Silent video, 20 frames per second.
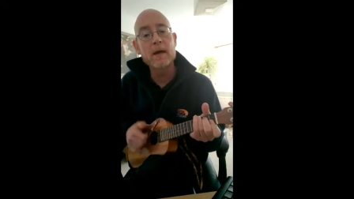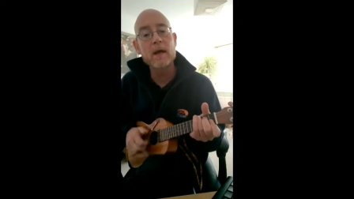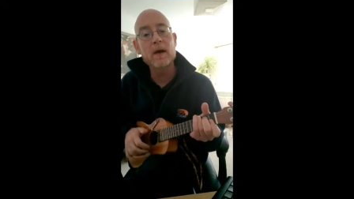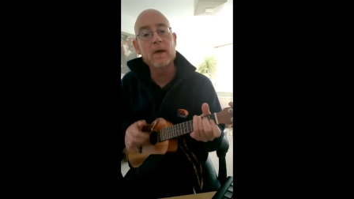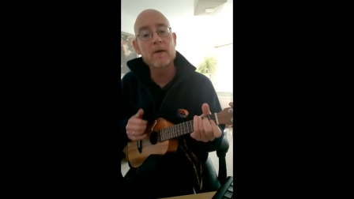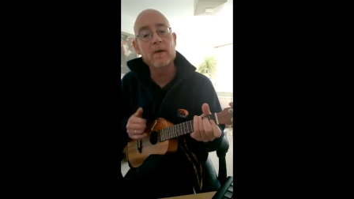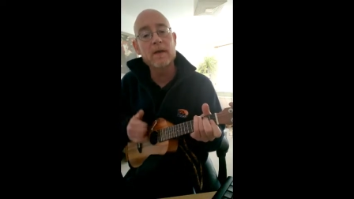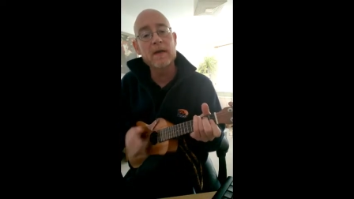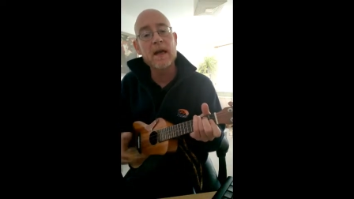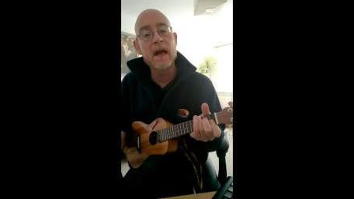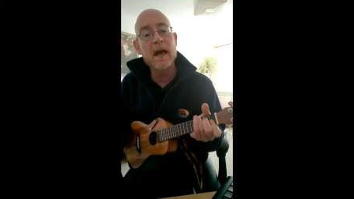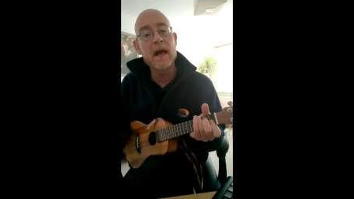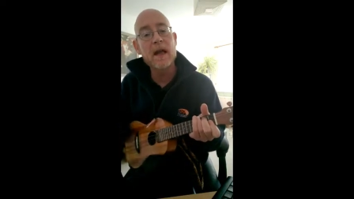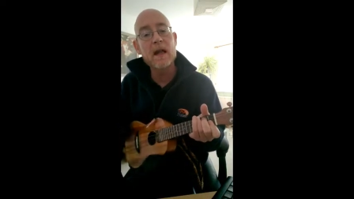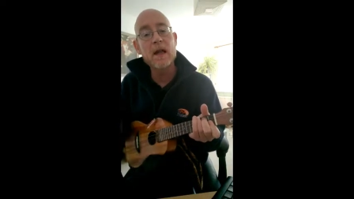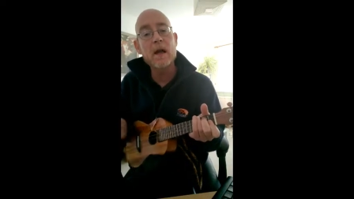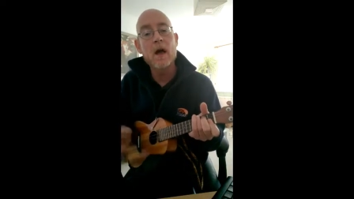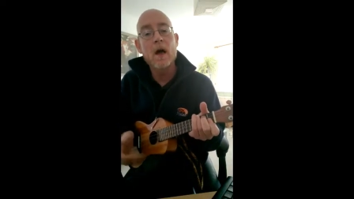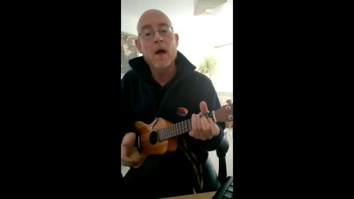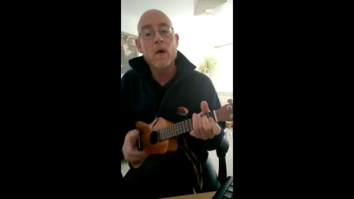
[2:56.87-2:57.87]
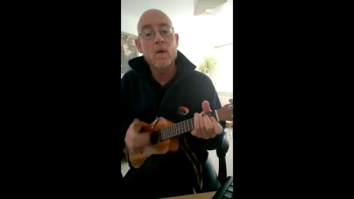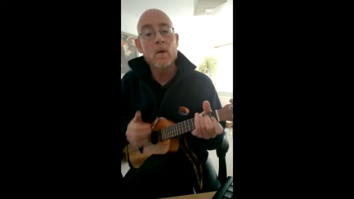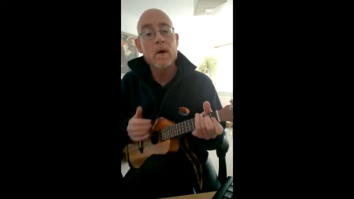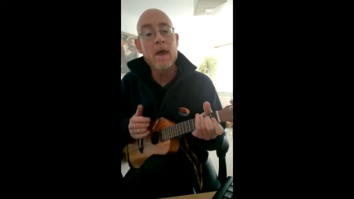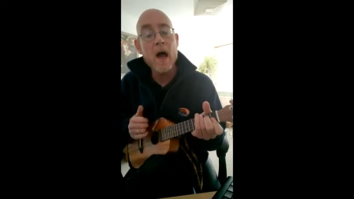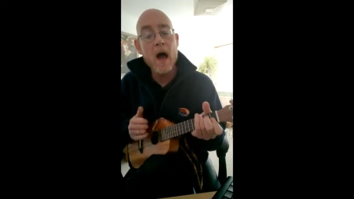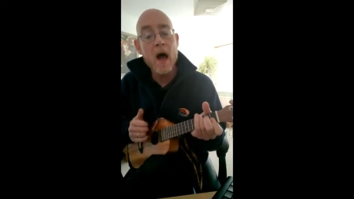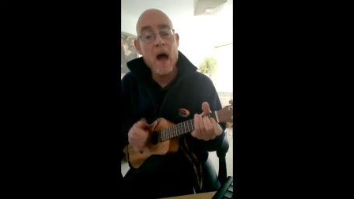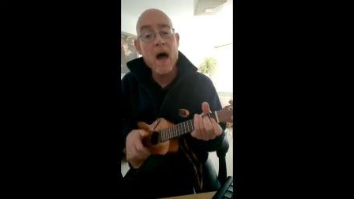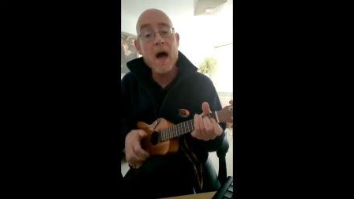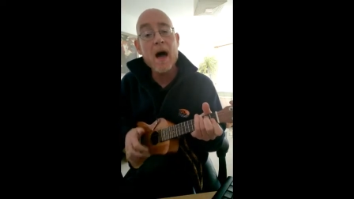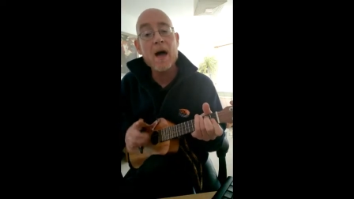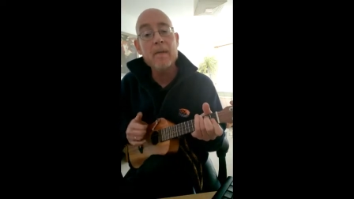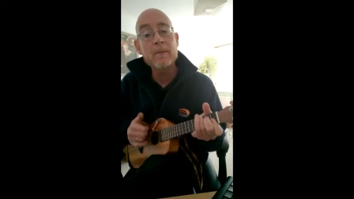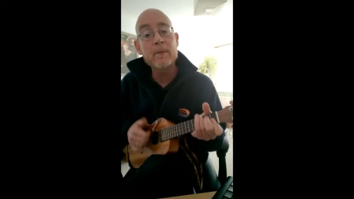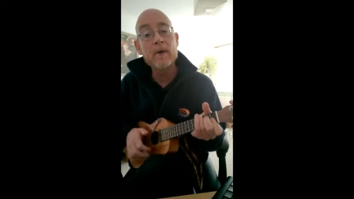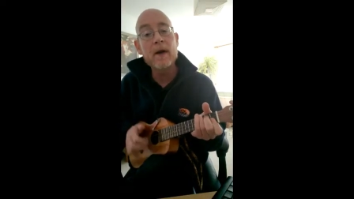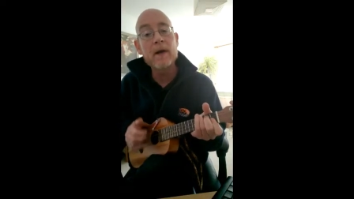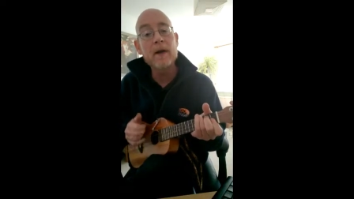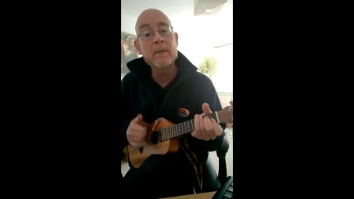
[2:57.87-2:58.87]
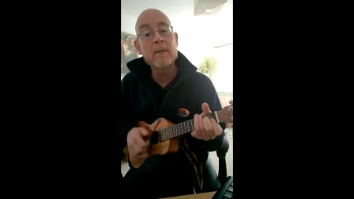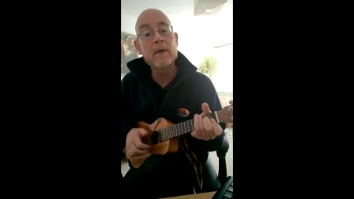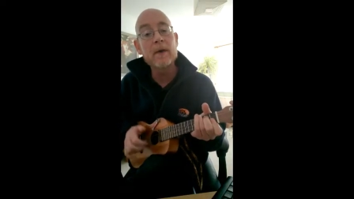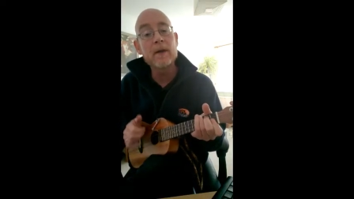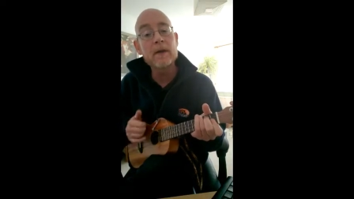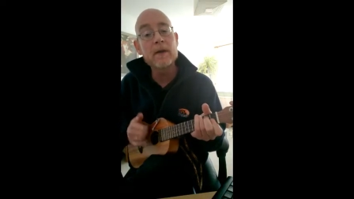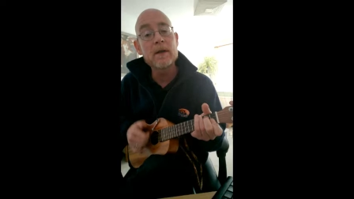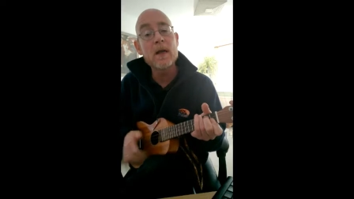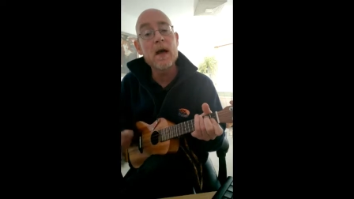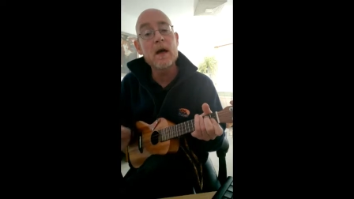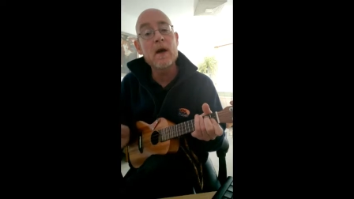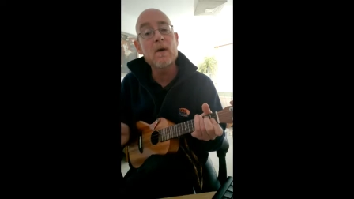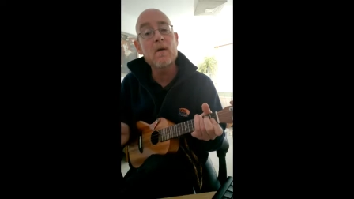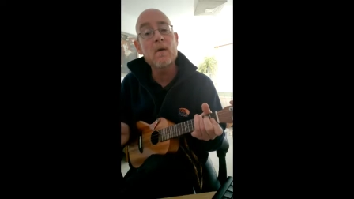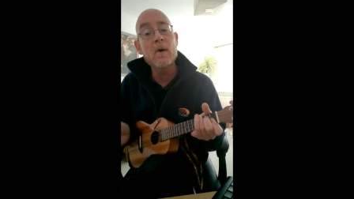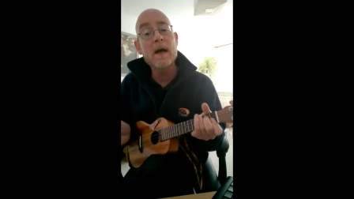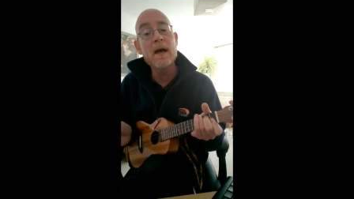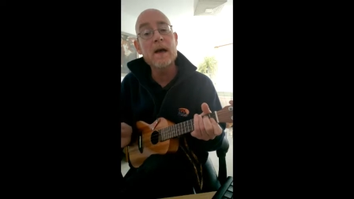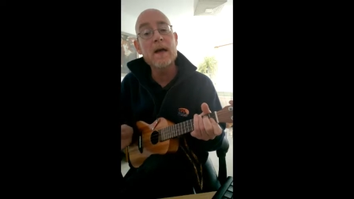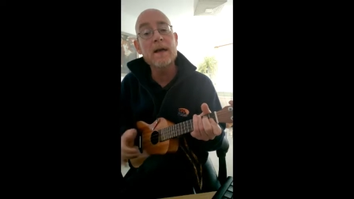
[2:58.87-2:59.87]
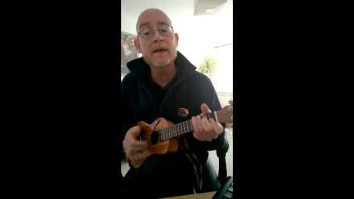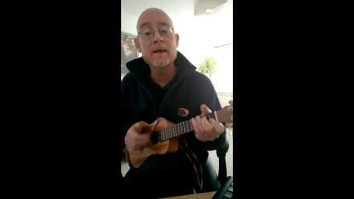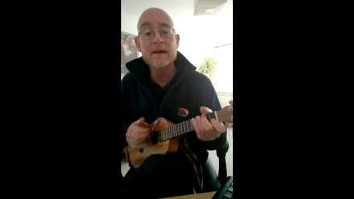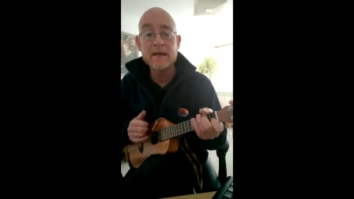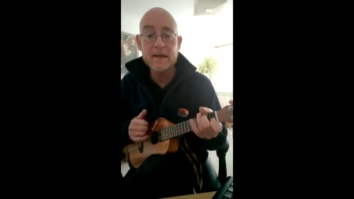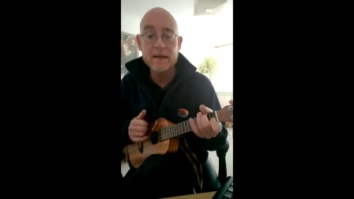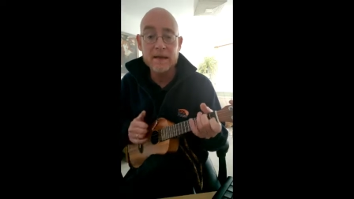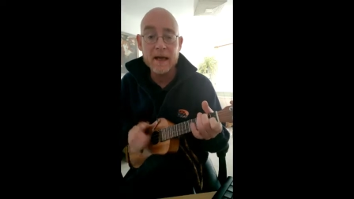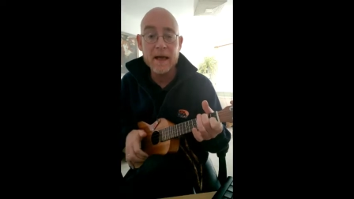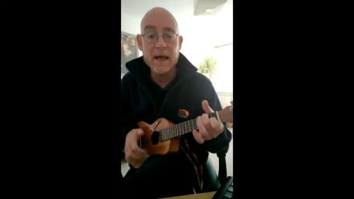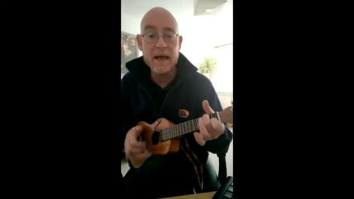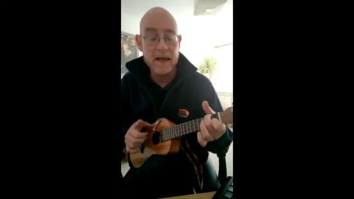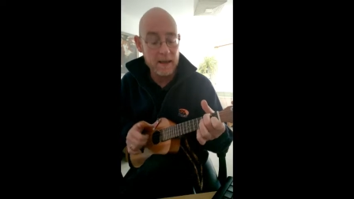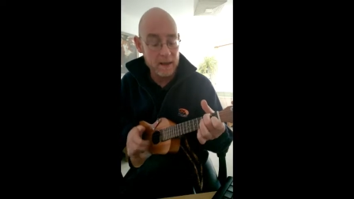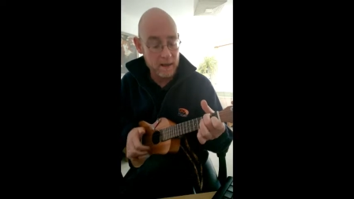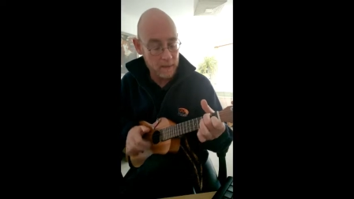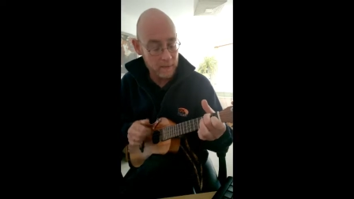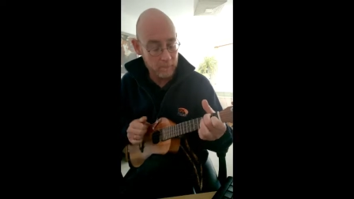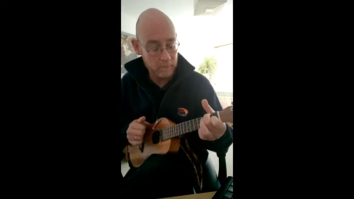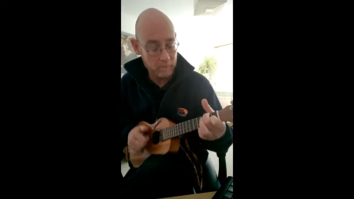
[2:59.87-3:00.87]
hotel with a heartbreak but nowhere to stay.